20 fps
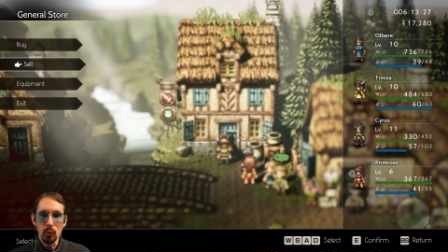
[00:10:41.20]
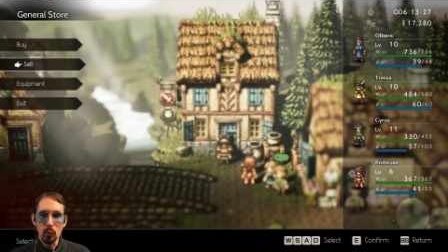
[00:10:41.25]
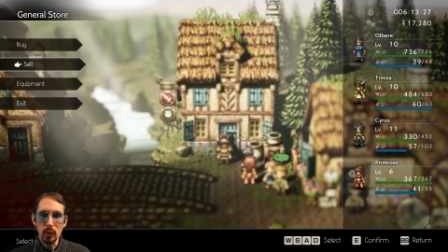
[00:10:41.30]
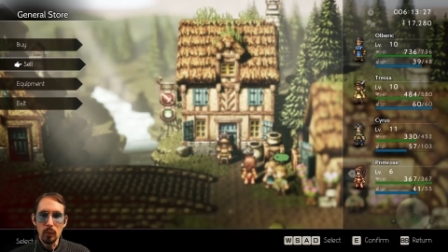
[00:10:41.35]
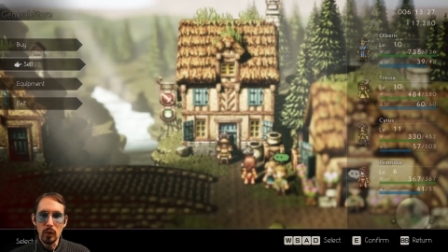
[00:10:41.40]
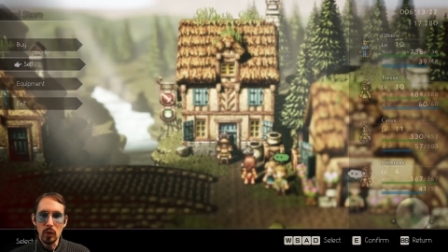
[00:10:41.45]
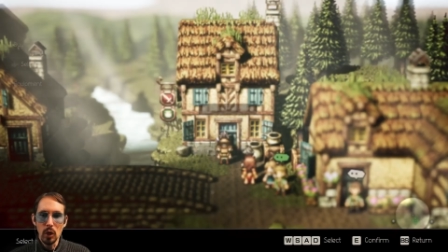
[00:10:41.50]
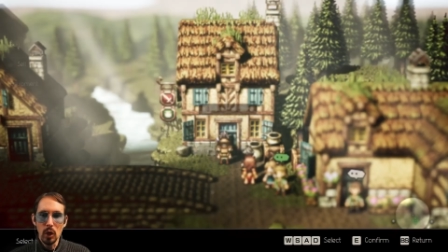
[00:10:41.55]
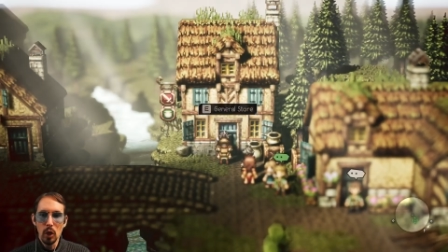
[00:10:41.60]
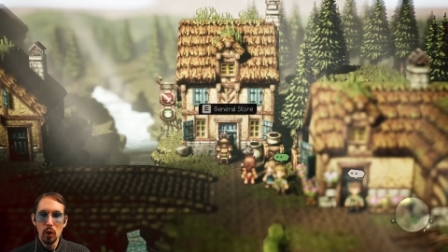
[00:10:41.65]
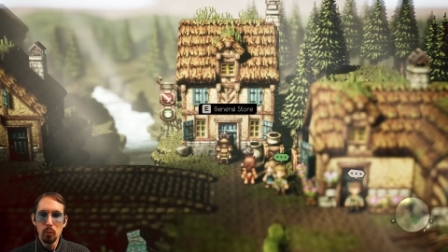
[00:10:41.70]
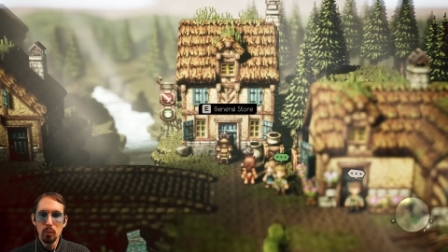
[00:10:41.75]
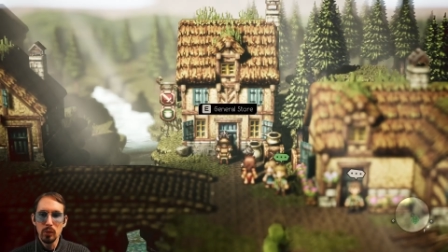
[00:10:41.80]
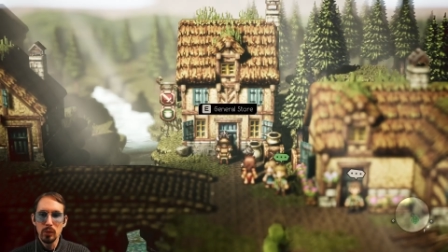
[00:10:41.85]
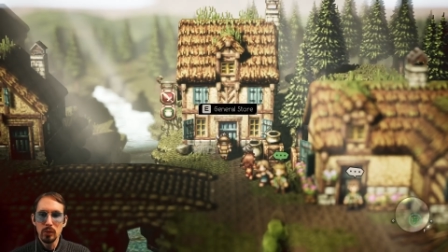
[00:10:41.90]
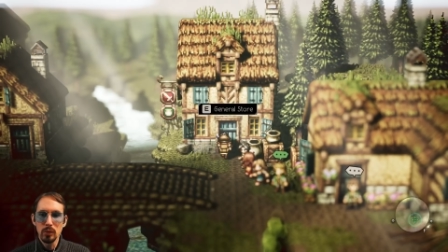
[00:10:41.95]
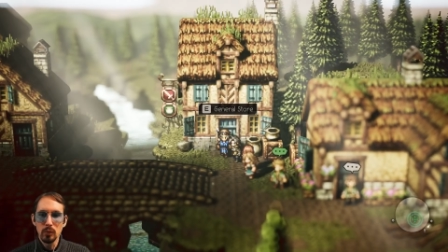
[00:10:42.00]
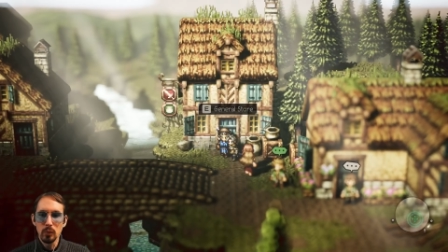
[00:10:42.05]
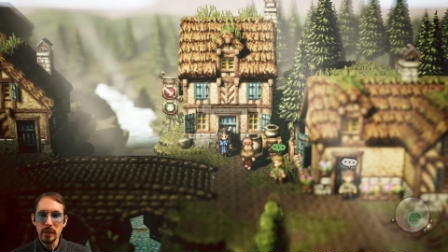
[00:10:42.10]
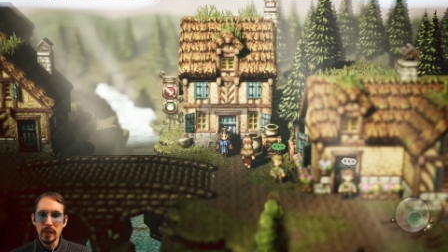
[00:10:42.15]
and we will
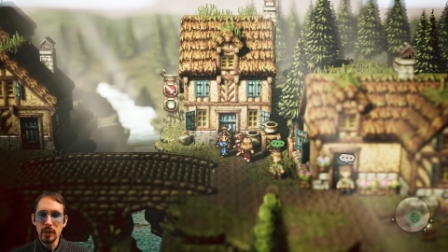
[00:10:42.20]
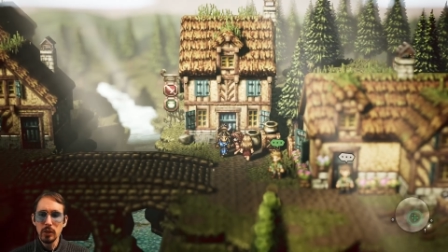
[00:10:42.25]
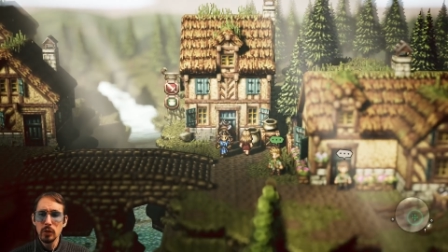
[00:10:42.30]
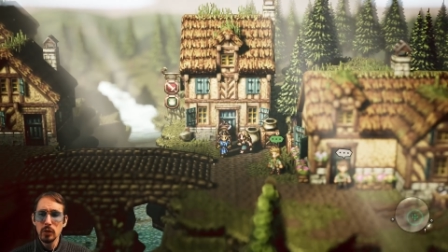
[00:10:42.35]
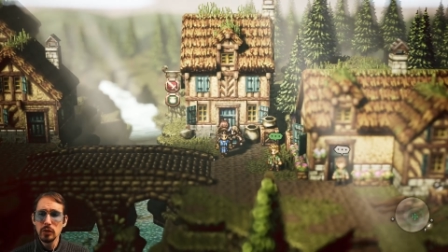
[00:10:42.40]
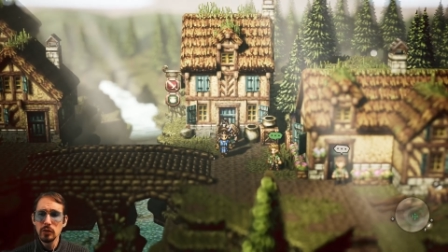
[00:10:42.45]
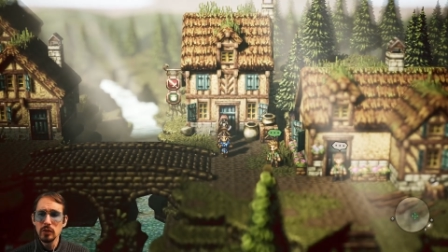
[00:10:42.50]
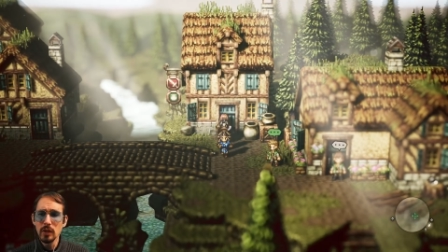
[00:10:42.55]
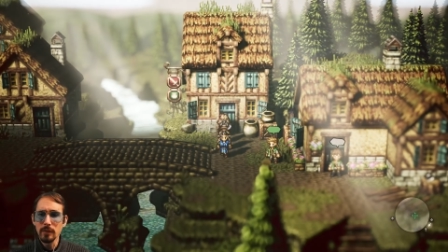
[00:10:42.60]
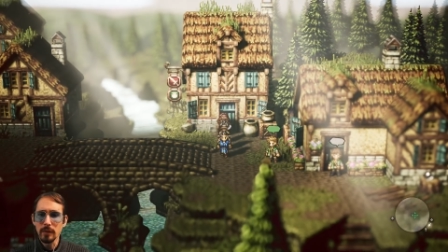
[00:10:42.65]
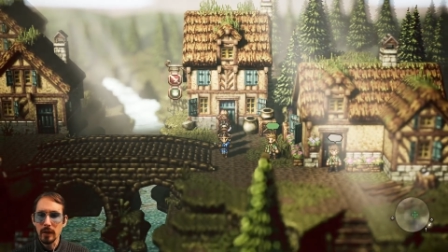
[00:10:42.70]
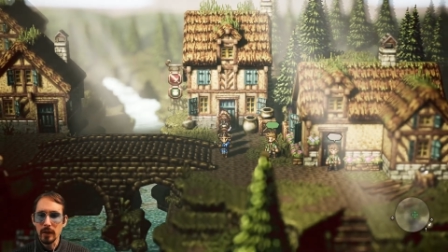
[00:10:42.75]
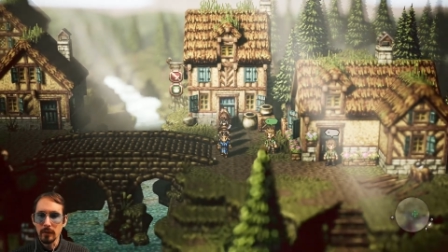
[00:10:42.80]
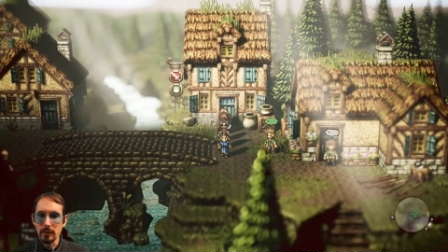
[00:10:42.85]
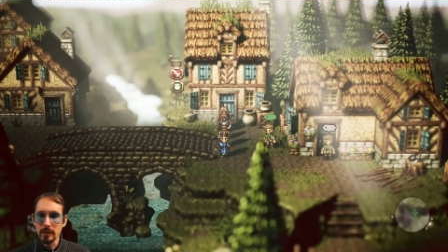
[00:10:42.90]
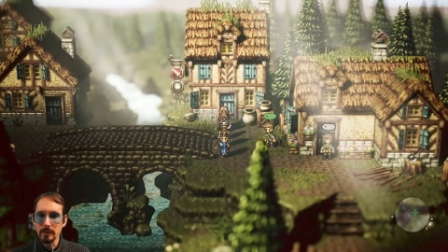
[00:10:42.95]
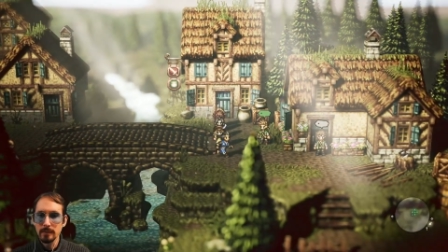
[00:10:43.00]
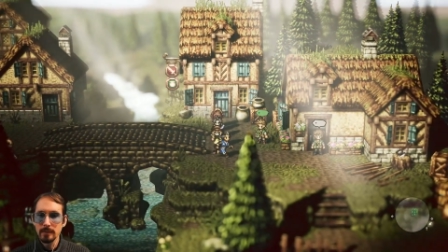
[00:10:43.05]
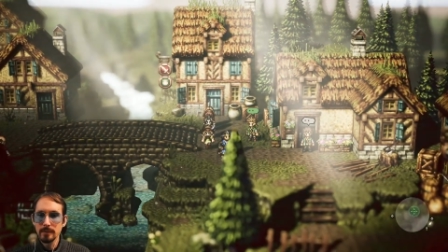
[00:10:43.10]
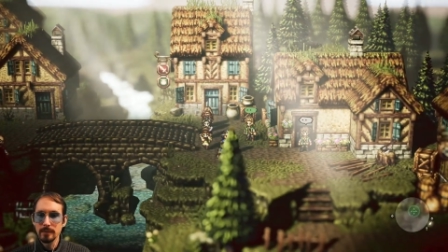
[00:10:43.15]
hope we get good stuff
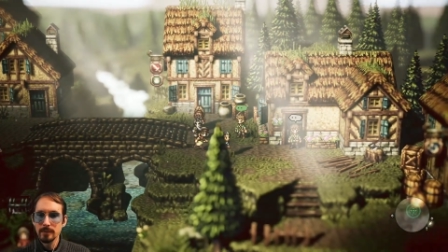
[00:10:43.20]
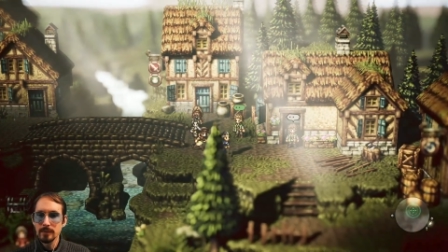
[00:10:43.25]
out of it.